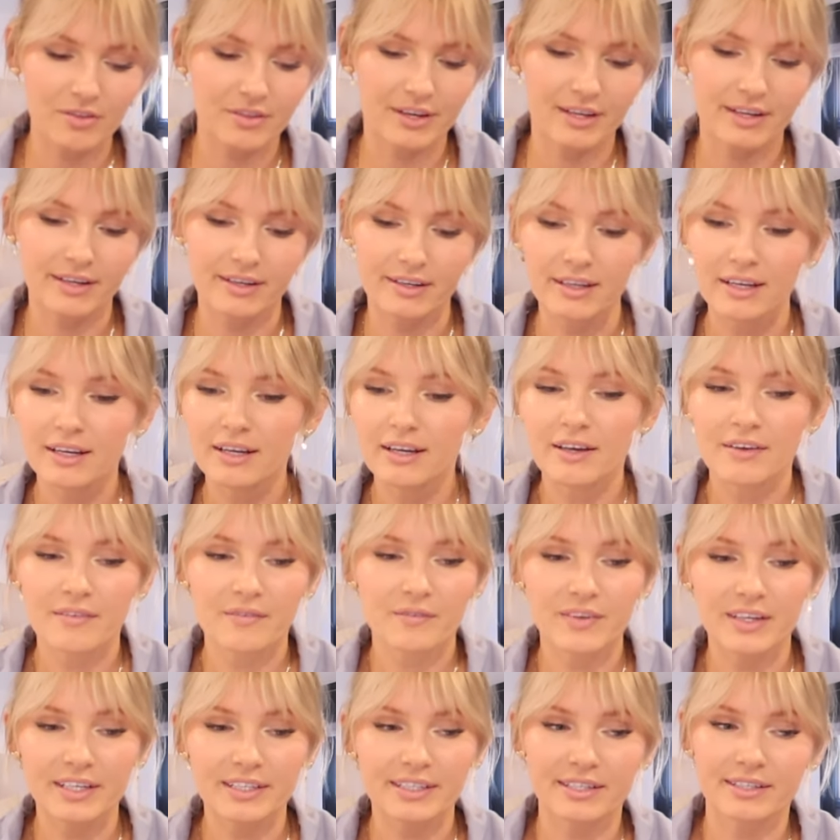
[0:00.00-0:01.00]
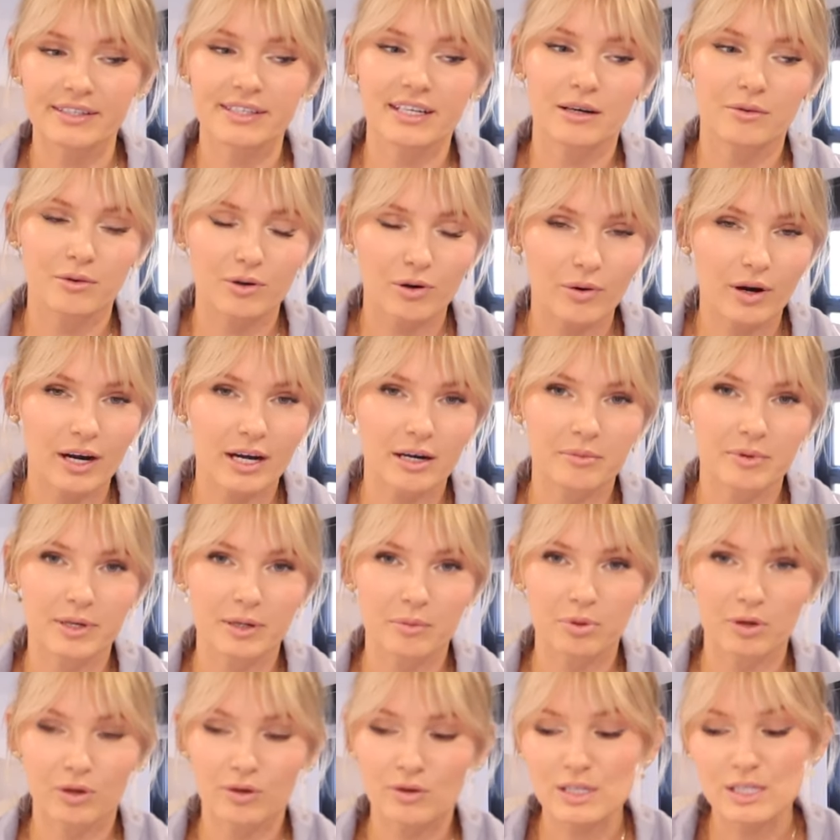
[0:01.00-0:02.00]
then they did not require me to
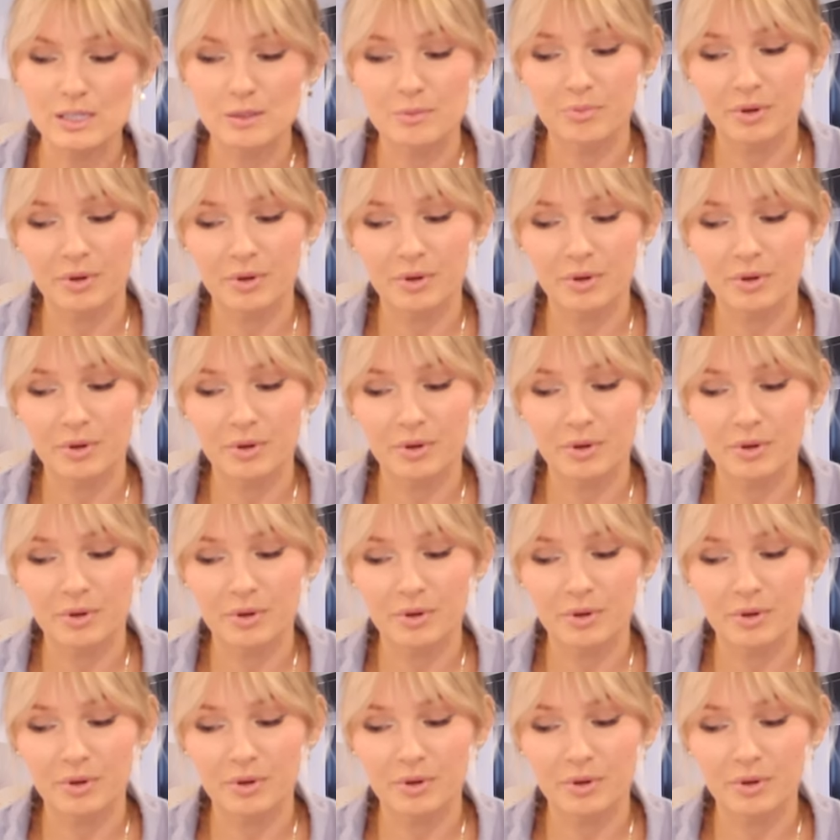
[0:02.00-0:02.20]
post.